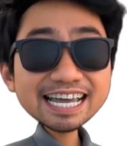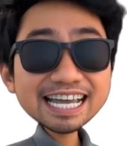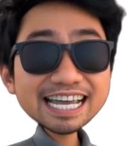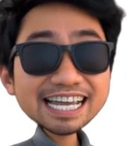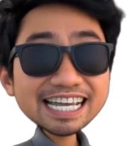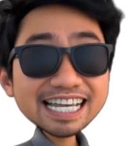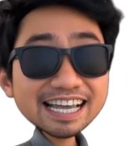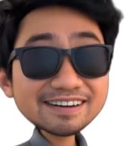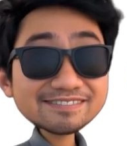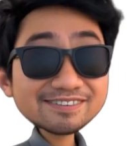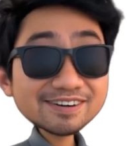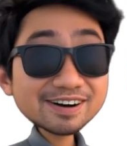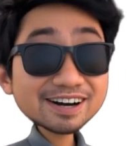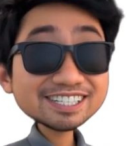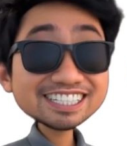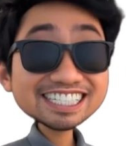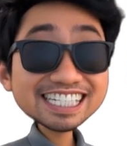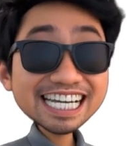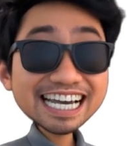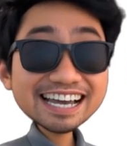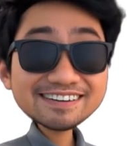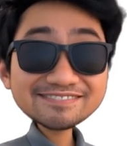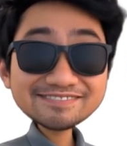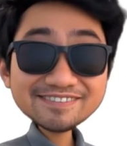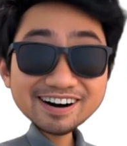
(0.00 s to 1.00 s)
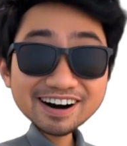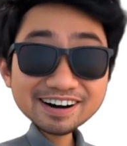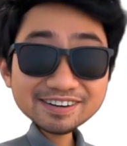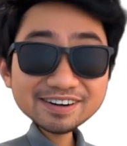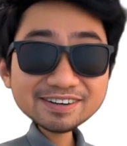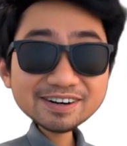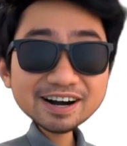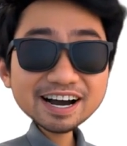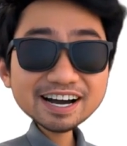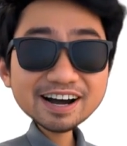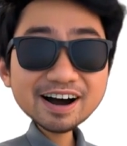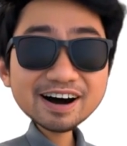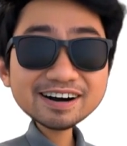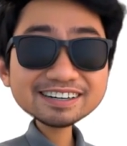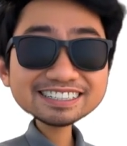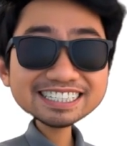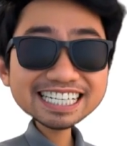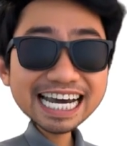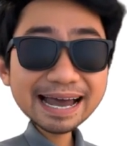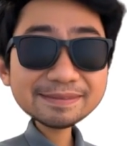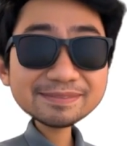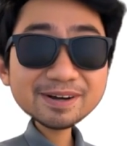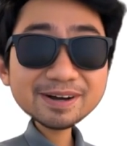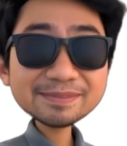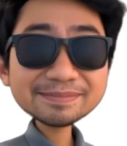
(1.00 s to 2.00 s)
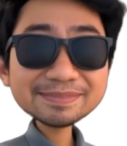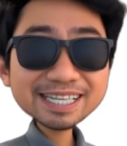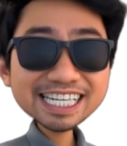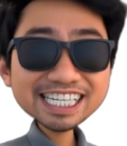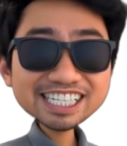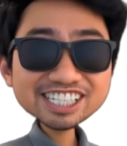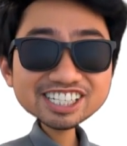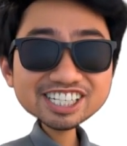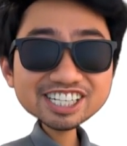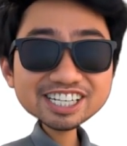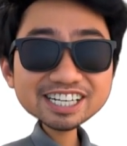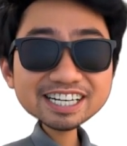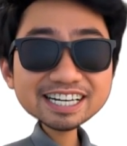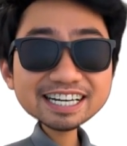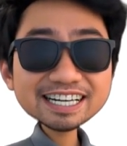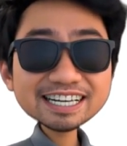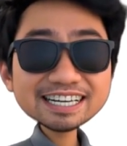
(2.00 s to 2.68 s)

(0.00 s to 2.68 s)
If you're staying further along Sabong Beach,